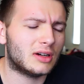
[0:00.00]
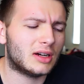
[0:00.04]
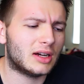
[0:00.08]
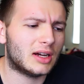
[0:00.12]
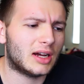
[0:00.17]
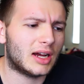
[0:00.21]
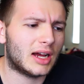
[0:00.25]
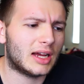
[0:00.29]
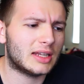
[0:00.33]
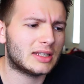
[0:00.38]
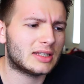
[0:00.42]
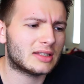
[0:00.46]

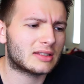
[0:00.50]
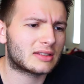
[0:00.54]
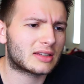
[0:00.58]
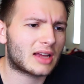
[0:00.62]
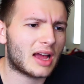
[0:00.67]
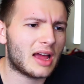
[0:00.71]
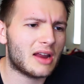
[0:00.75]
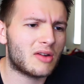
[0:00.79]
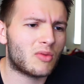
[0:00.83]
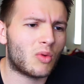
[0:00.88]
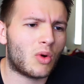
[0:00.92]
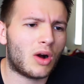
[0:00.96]
I just
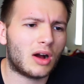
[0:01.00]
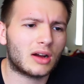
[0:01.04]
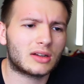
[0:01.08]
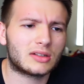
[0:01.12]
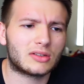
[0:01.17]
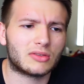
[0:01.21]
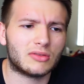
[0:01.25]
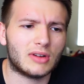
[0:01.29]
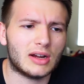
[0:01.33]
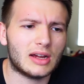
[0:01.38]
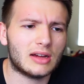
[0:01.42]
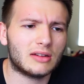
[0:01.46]
kind of
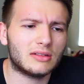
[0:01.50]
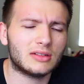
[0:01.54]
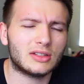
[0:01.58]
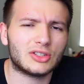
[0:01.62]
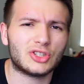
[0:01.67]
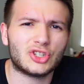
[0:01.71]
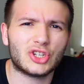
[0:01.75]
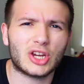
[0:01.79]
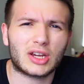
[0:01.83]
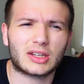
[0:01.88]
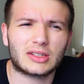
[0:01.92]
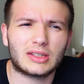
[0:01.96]
walked around
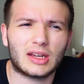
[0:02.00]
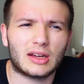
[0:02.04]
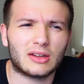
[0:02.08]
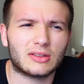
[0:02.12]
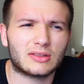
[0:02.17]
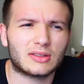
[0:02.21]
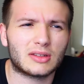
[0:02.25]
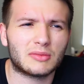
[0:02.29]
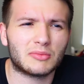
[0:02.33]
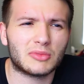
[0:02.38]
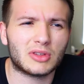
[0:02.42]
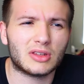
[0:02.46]
and checked
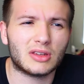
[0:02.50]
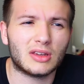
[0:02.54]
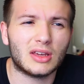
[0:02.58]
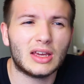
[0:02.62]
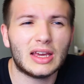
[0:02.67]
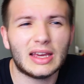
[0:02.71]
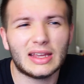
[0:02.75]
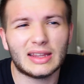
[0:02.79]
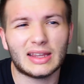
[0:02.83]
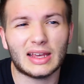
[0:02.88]
out some of the.